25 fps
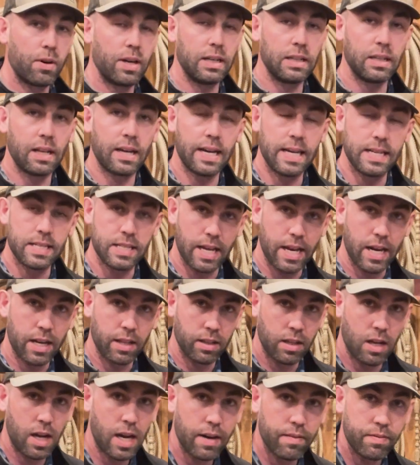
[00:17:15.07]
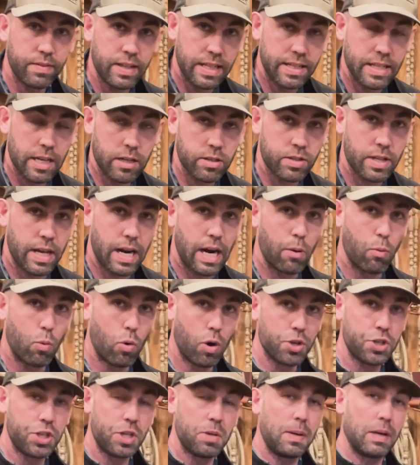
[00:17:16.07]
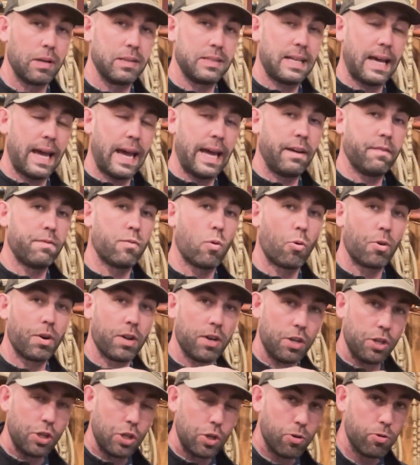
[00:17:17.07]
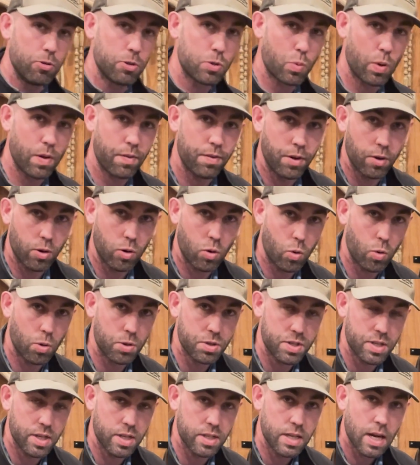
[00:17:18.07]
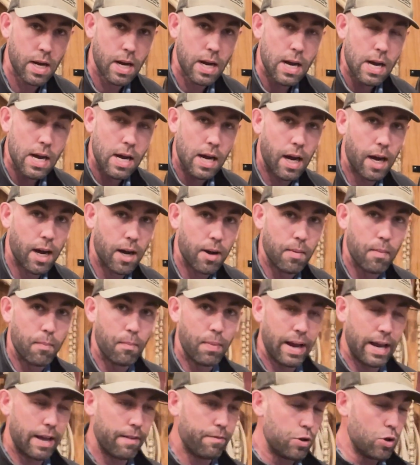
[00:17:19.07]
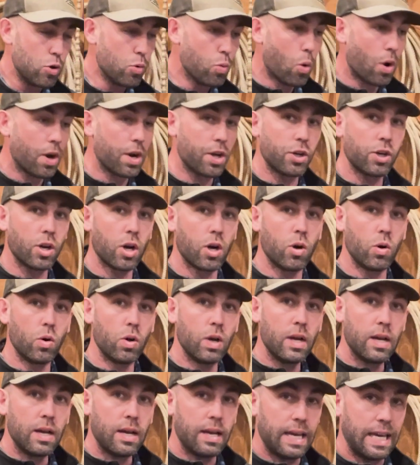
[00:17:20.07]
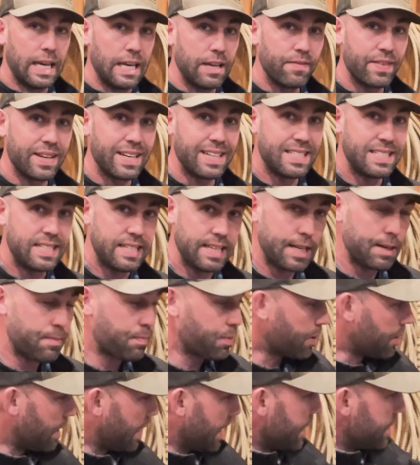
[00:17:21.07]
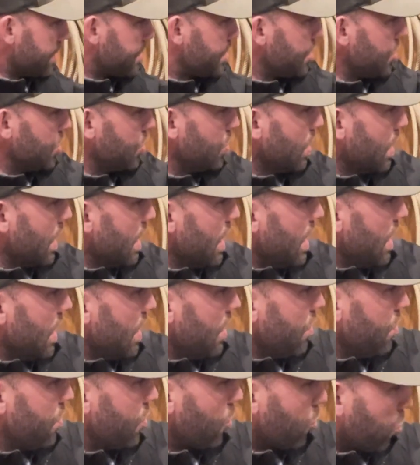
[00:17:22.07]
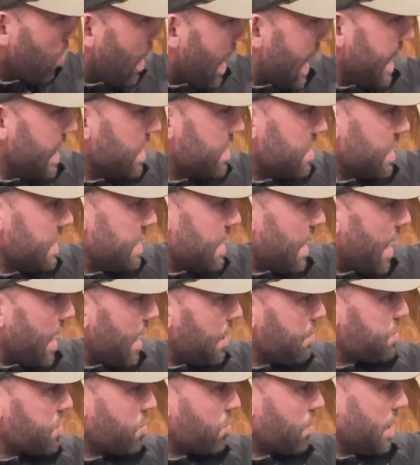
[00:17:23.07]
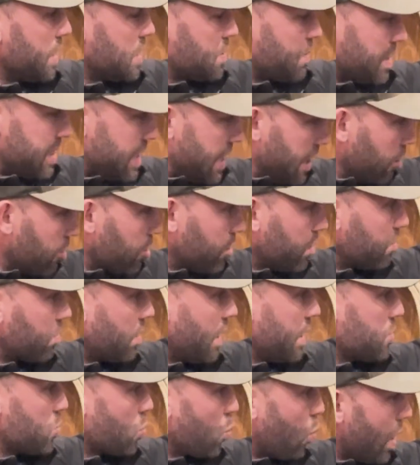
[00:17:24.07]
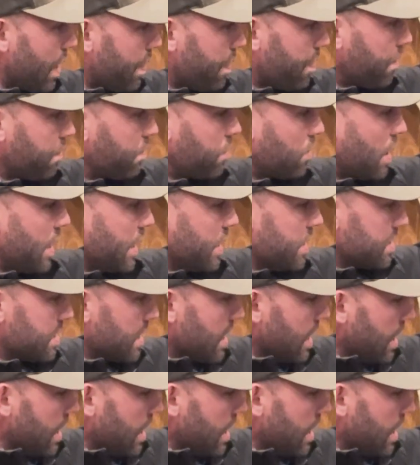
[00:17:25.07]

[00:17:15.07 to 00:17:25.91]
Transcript: inlays and a lot of details that I want you to be able to take forward and use with your horses. But if you want to go even deeper into the reins, the types of reins, material of reins, width of reins,